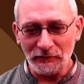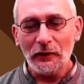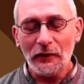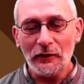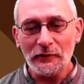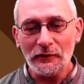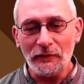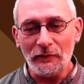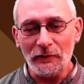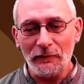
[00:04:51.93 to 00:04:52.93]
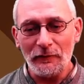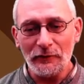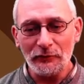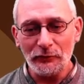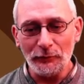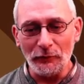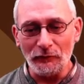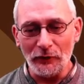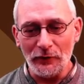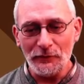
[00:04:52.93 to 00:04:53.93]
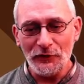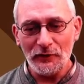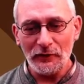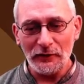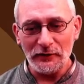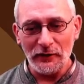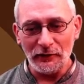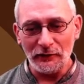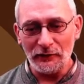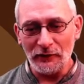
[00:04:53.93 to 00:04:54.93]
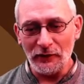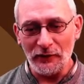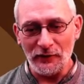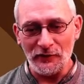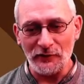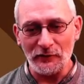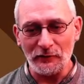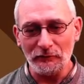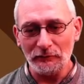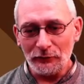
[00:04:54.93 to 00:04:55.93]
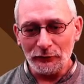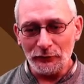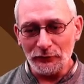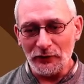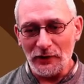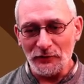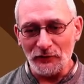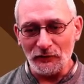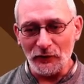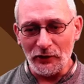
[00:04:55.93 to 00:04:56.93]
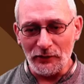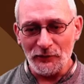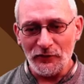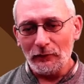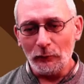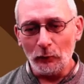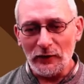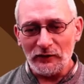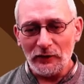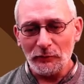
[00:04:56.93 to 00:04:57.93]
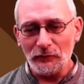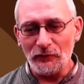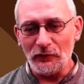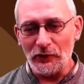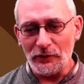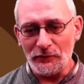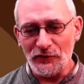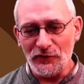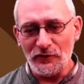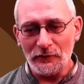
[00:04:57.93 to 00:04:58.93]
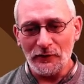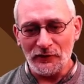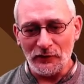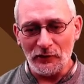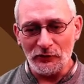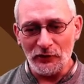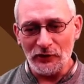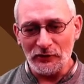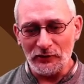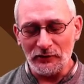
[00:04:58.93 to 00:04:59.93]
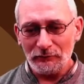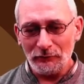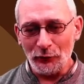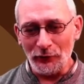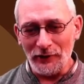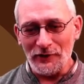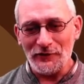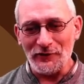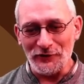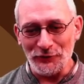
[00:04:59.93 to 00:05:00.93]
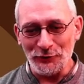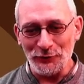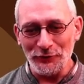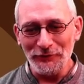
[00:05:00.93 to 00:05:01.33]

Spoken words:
And in the third group of verbs, Italian has two types of verbs. One type of verbs is conjugated more or less as usual,